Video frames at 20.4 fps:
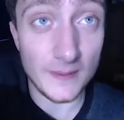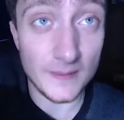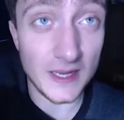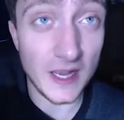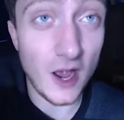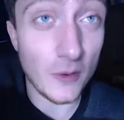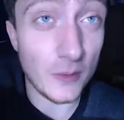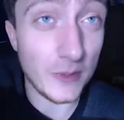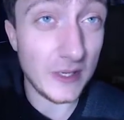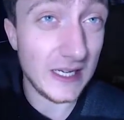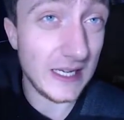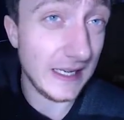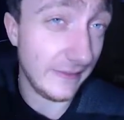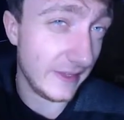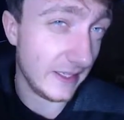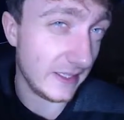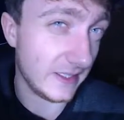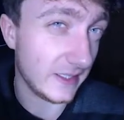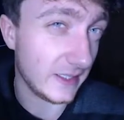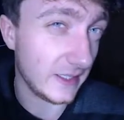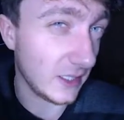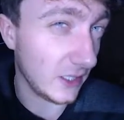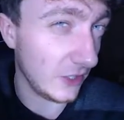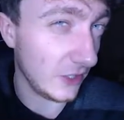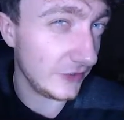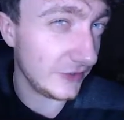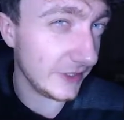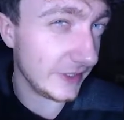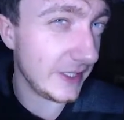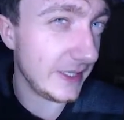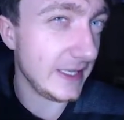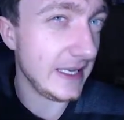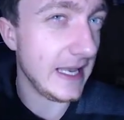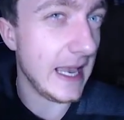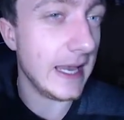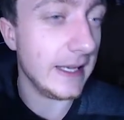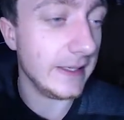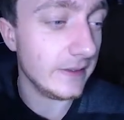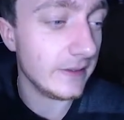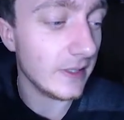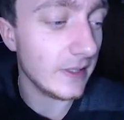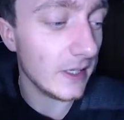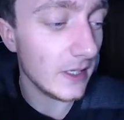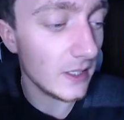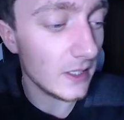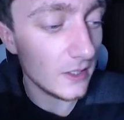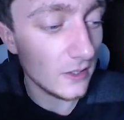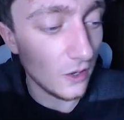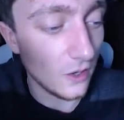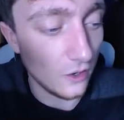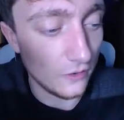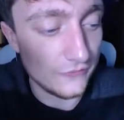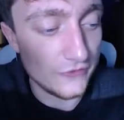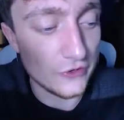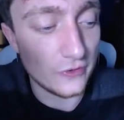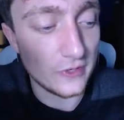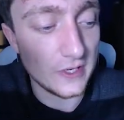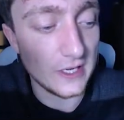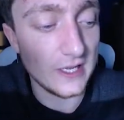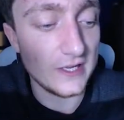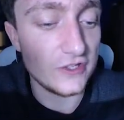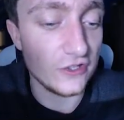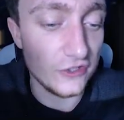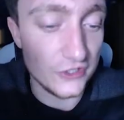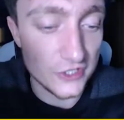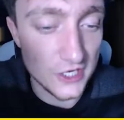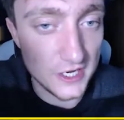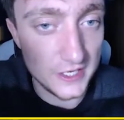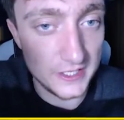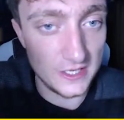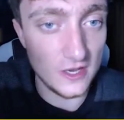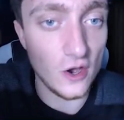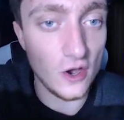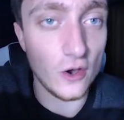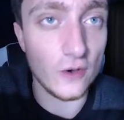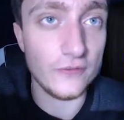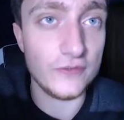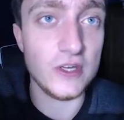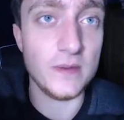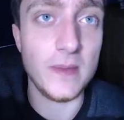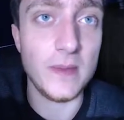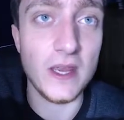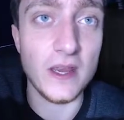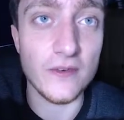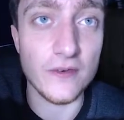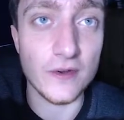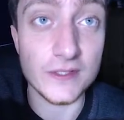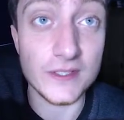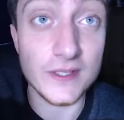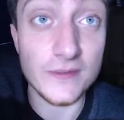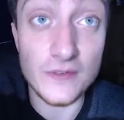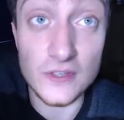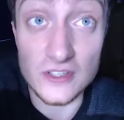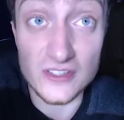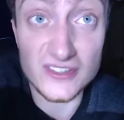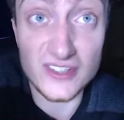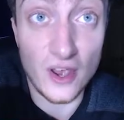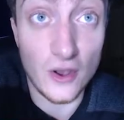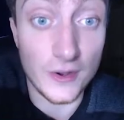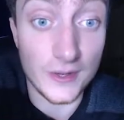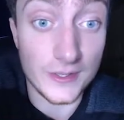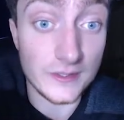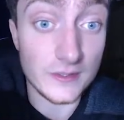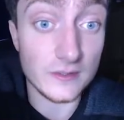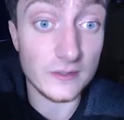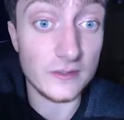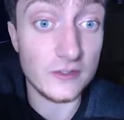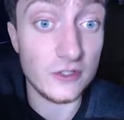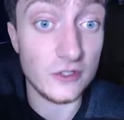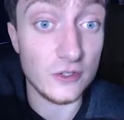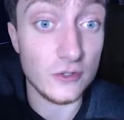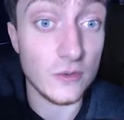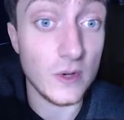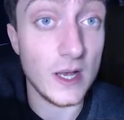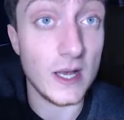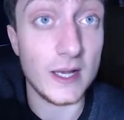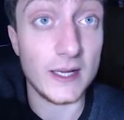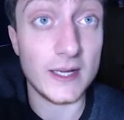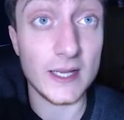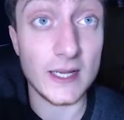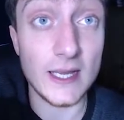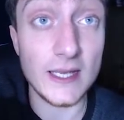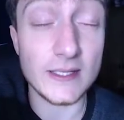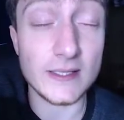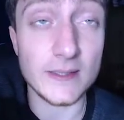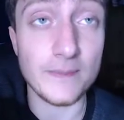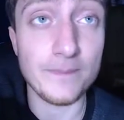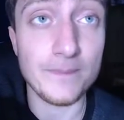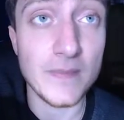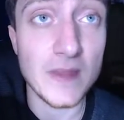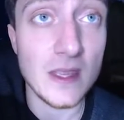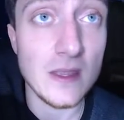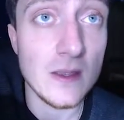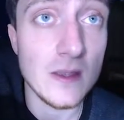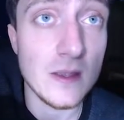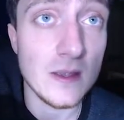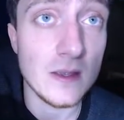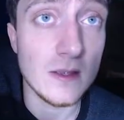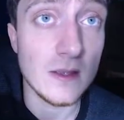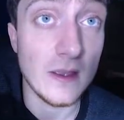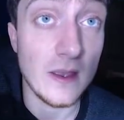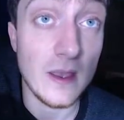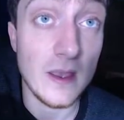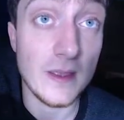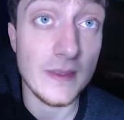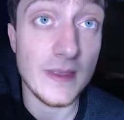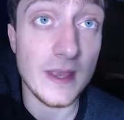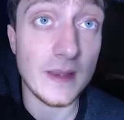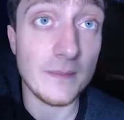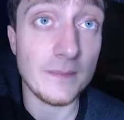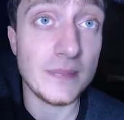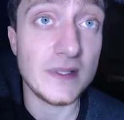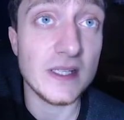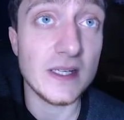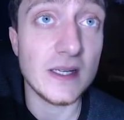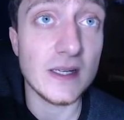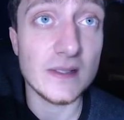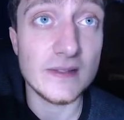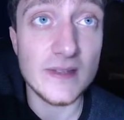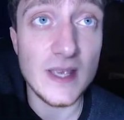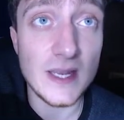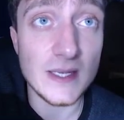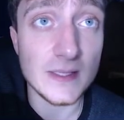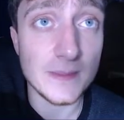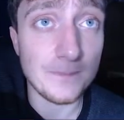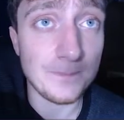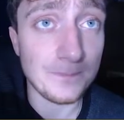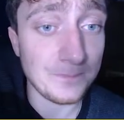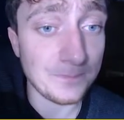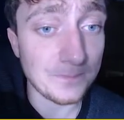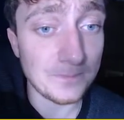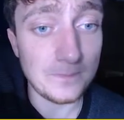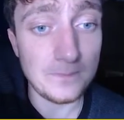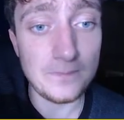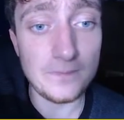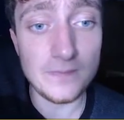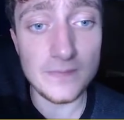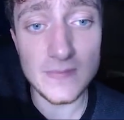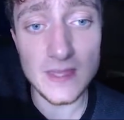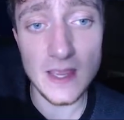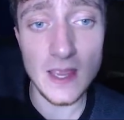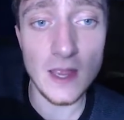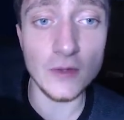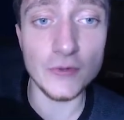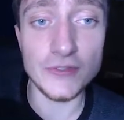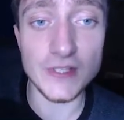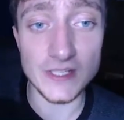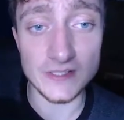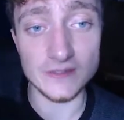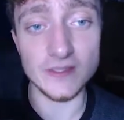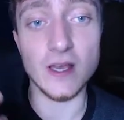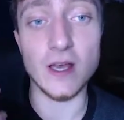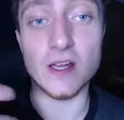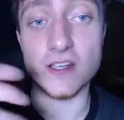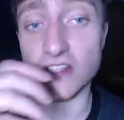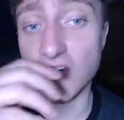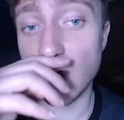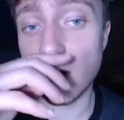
would leave this closer to the end of your collection journey of Gym Heroes if you decide to collect that particular set. LT Surge. Now, I